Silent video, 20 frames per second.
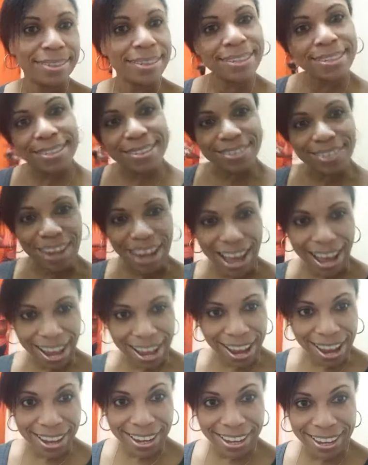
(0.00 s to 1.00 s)
So
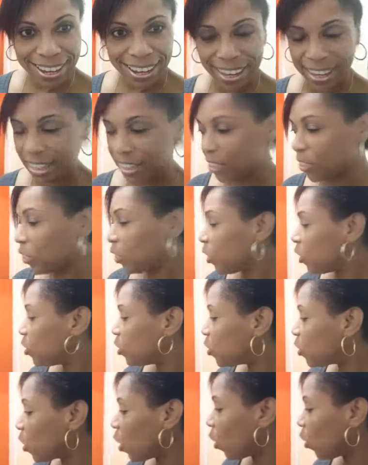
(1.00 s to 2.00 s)
hi again.
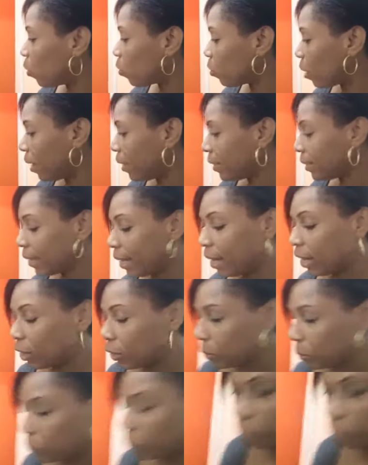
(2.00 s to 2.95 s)
So right now,